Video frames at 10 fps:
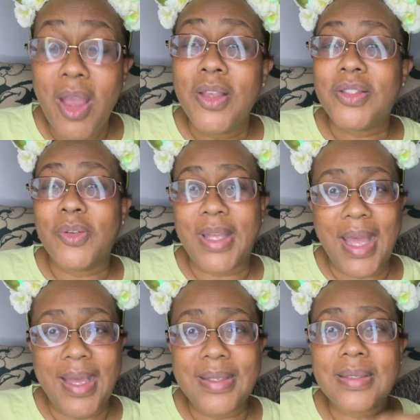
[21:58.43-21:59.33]
So
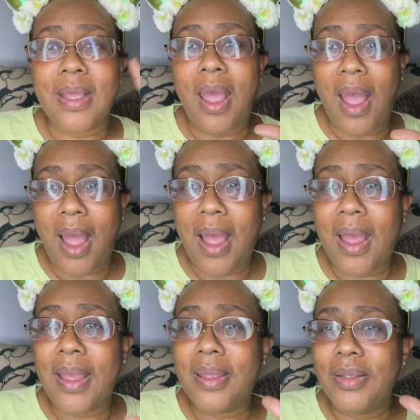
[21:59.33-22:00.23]
guys,
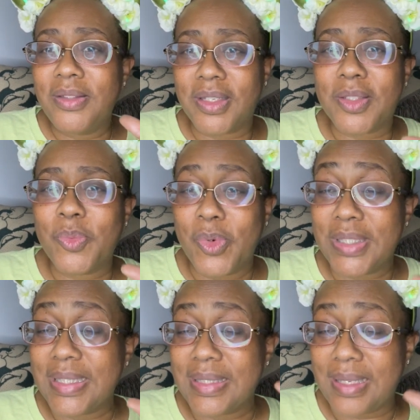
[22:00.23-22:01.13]
I just want
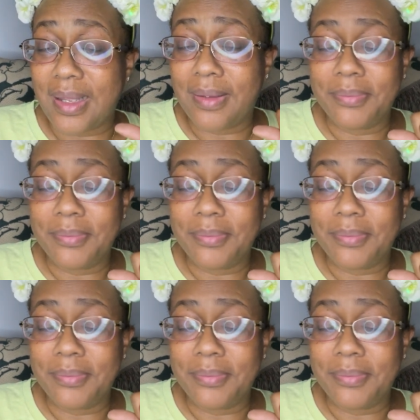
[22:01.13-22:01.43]
to say